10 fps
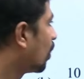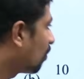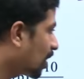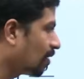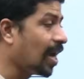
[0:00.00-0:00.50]

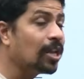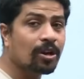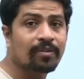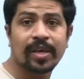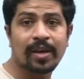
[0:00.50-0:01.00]
But the value
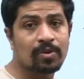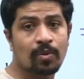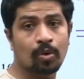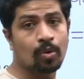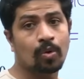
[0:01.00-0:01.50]
of k we
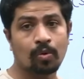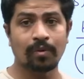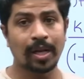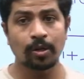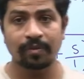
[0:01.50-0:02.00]
want to
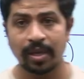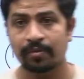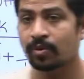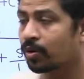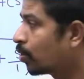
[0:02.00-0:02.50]

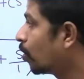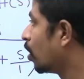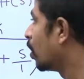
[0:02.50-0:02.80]
know.